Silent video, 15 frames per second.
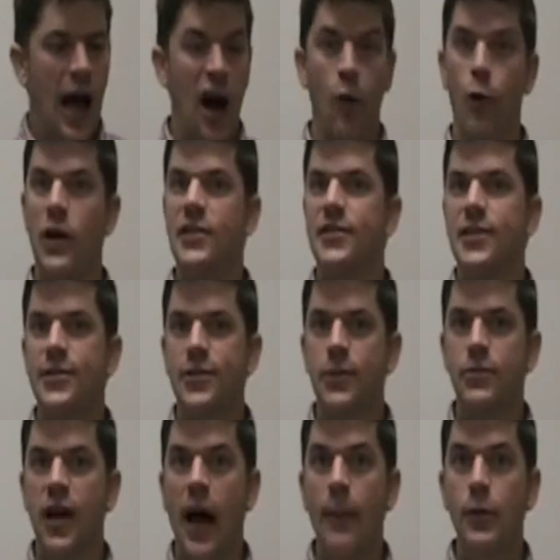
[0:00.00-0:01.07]
I wasted
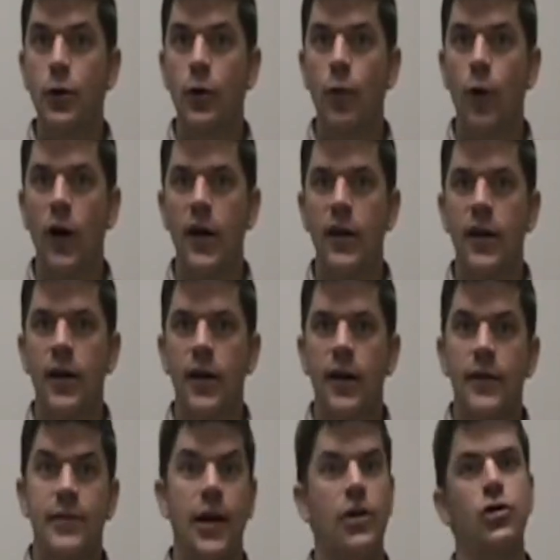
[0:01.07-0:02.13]
some time doing what?
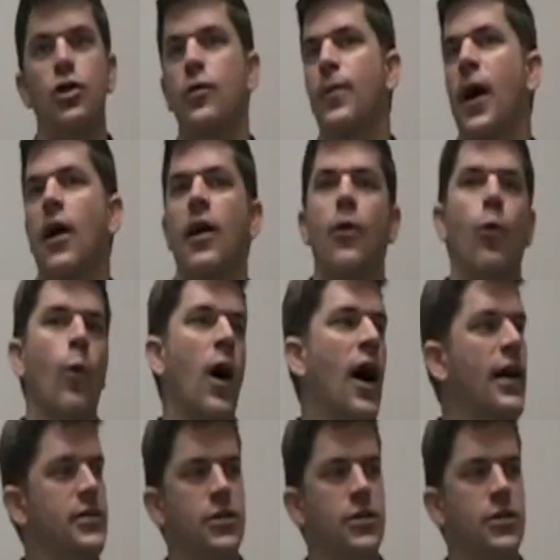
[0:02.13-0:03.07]
Telling you about why